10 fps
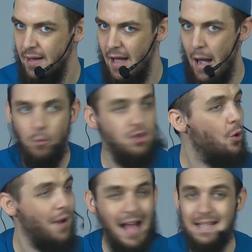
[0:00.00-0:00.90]
And we
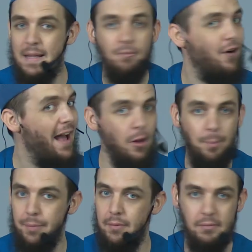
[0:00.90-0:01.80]
don't ask them for
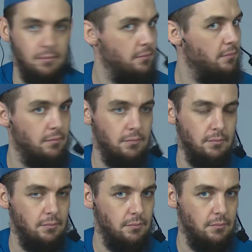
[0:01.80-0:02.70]
help.
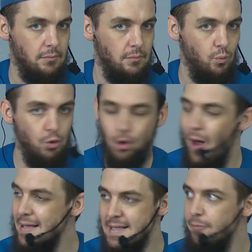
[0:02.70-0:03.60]
We don't
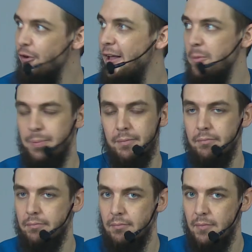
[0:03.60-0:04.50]
ask them for help.
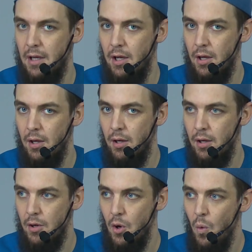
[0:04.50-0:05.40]

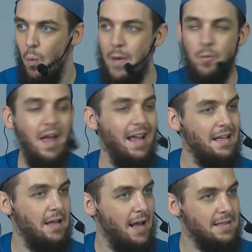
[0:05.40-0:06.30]
When we are
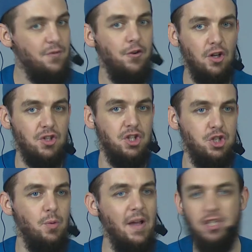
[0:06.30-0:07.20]
in a difficult
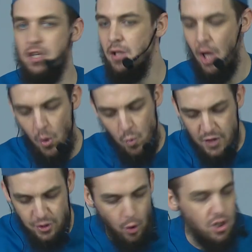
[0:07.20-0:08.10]
situation, we
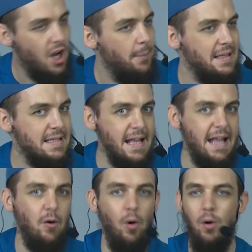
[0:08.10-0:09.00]
don't come and
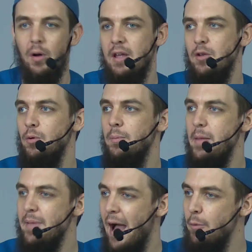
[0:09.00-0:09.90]
say, oh,
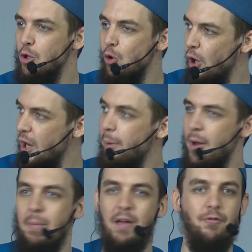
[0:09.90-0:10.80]
maybe I will call
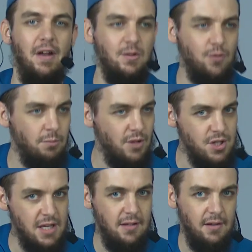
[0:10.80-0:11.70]
upon my friend from the
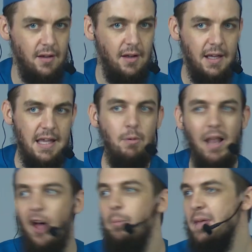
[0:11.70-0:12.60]
jinn. He will
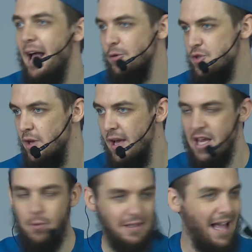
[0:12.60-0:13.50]
help me out.
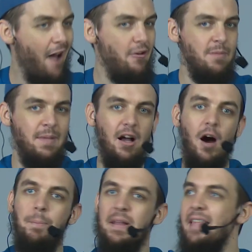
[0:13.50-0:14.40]
He will carry me
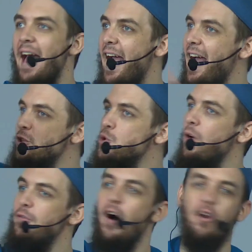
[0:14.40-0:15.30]
up in the air to a
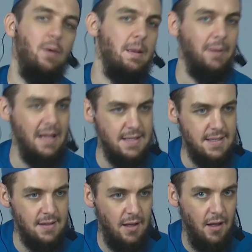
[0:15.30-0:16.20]
faraway
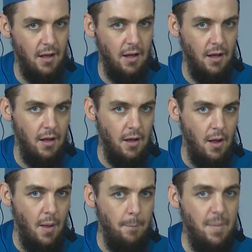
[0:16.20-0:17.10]
place.
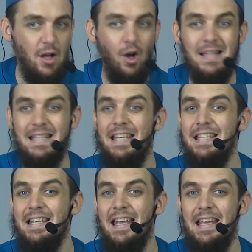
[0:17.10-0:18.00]
Because
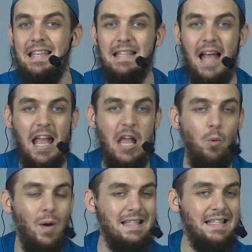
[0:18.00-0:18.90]
this is a
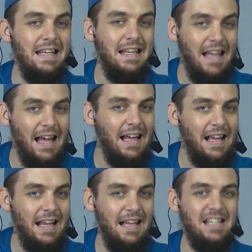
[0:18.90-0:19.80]
wasila
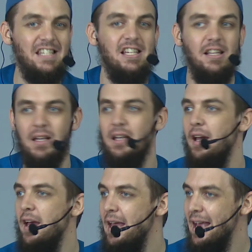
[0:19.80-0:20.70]
ila shirk.
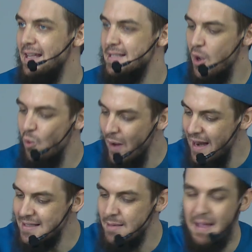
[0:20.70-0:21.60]
It's a way
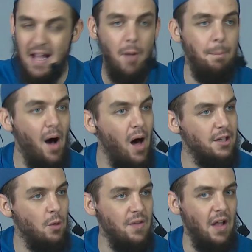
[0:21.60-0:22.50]
to make a
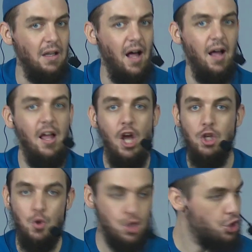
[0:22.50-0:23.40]
partner with Allah.
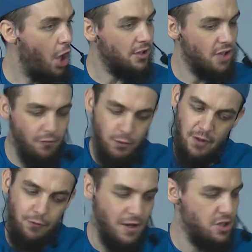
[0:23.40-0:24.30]
You start off with a
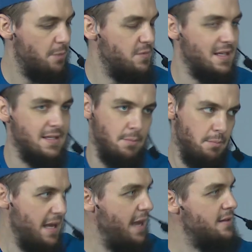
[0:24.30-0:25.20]
friendship, just
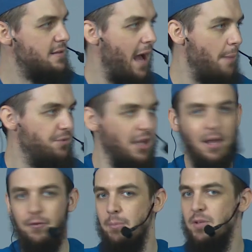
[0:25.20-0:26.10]
me and Abdullah
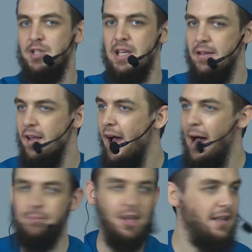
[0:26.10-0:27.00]
from the jinn.
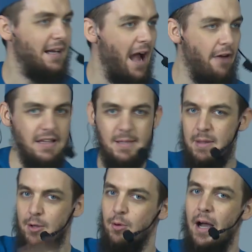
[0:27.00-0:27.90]
Abdullah carries
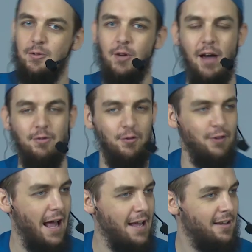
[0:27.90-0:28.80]
me, I don't have to
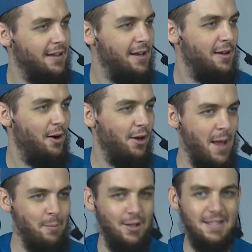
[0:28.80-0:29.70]
fly on
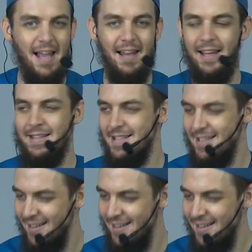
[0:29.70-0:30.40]
Emirates Airlines.